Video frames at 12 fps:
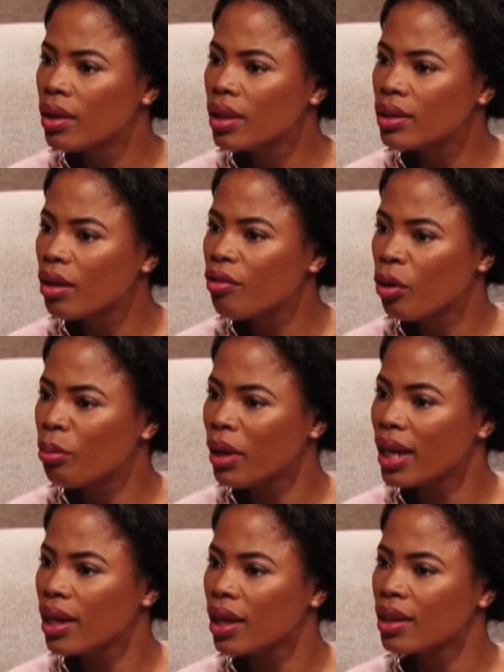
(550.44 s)
instead of
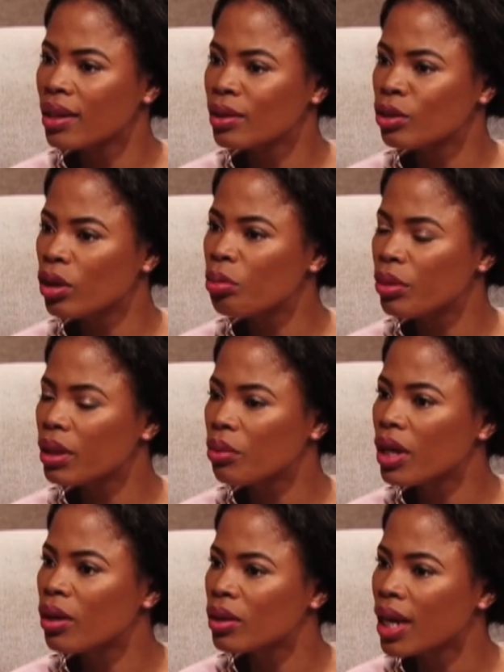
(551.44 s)
complaining that you're not being
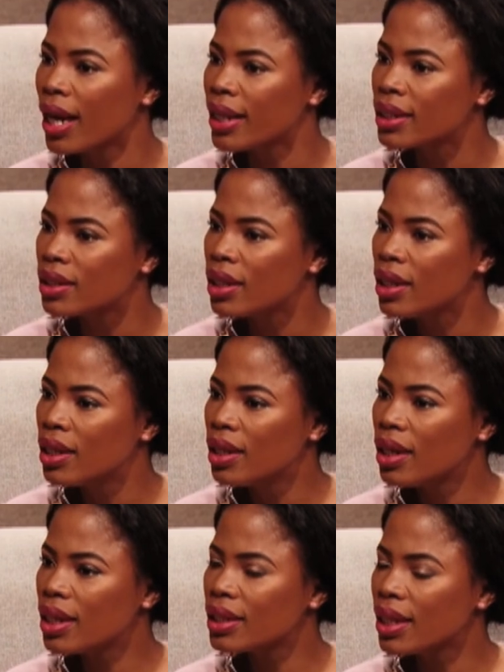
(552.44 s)
recognized
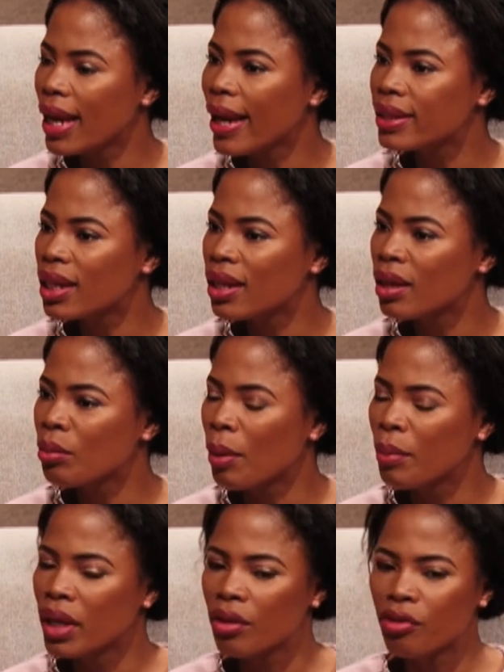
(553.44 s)
as an actor. I
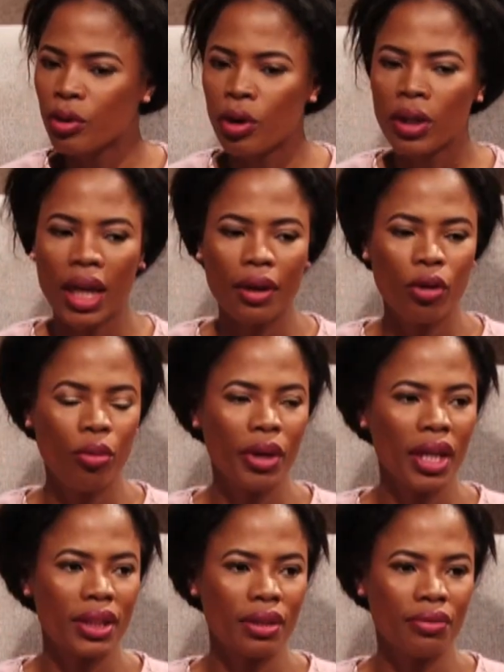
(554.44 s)
mean, if you don't get
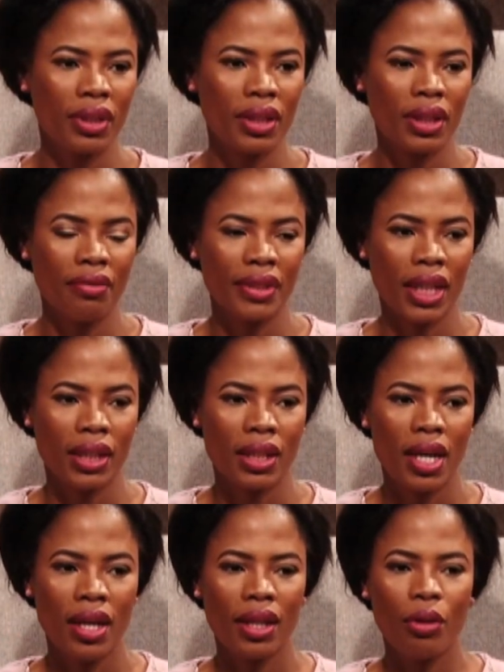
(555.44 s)
nominated for the SAFTAs,
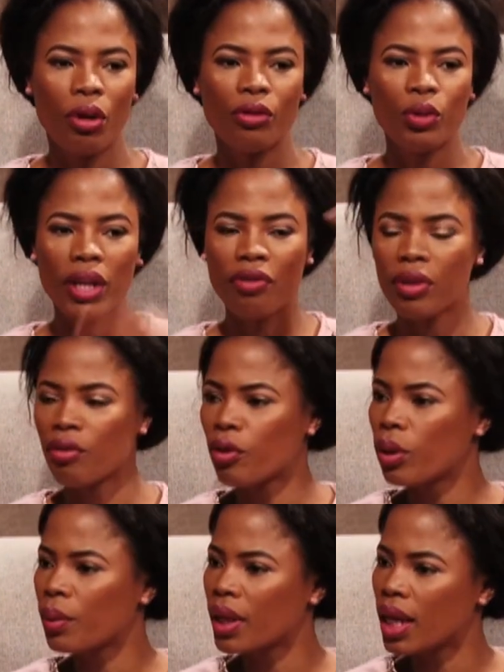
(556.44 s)
then you have to wait for the
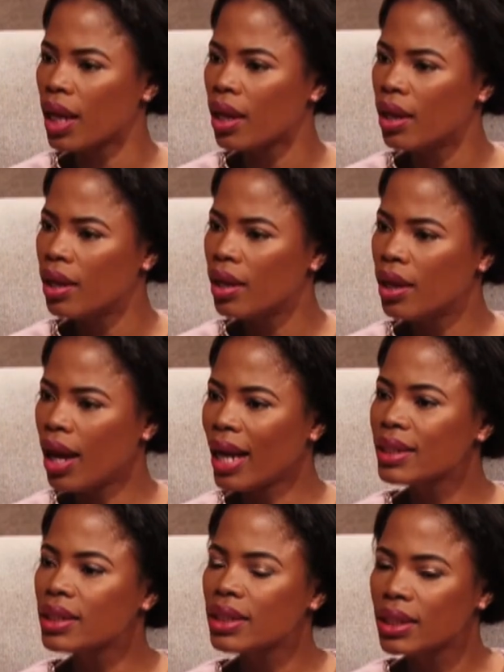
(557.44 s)
following year.
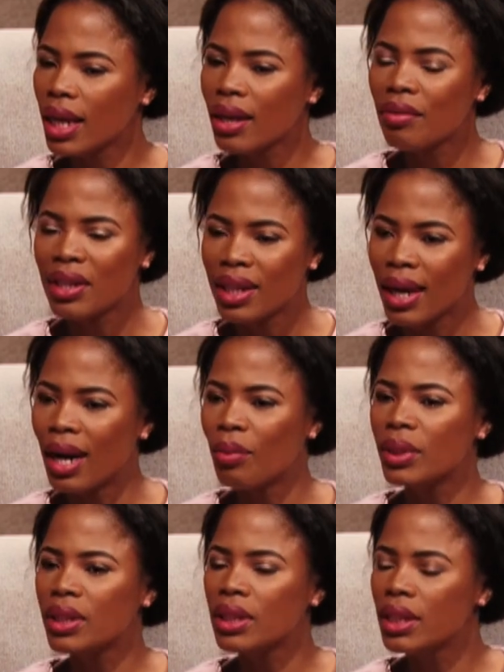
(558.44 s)
I still say, even now,
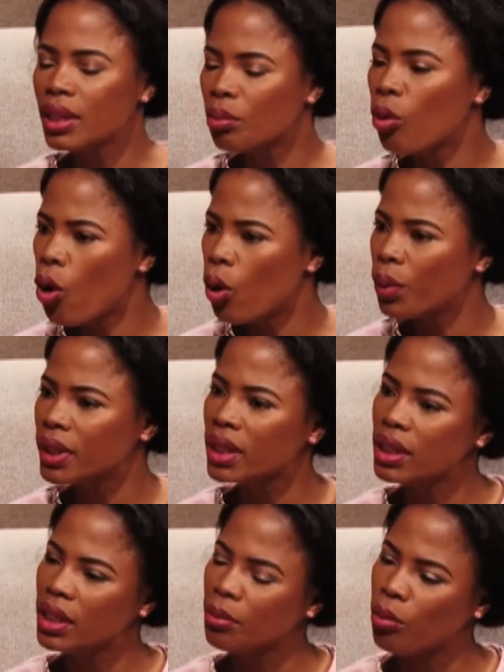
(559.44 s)
we still need more
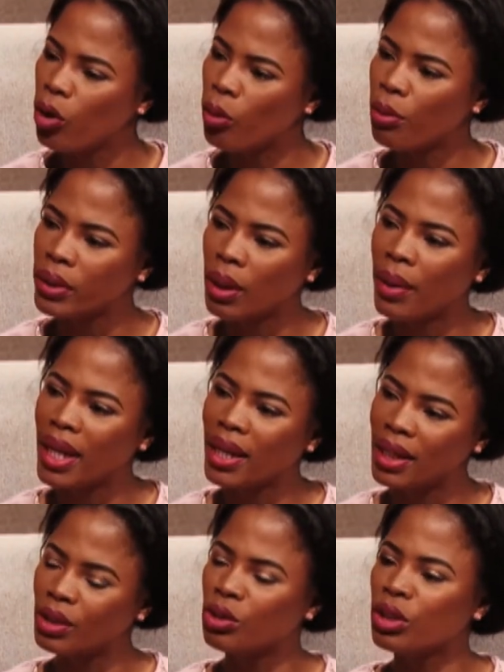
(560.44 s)
because our
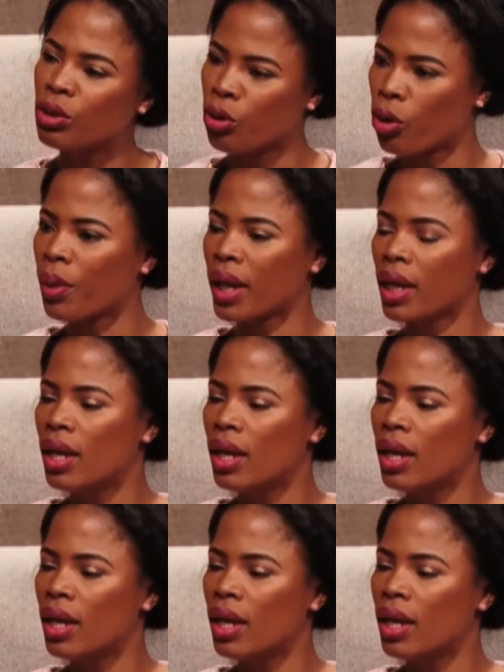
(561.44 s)
industry is growing.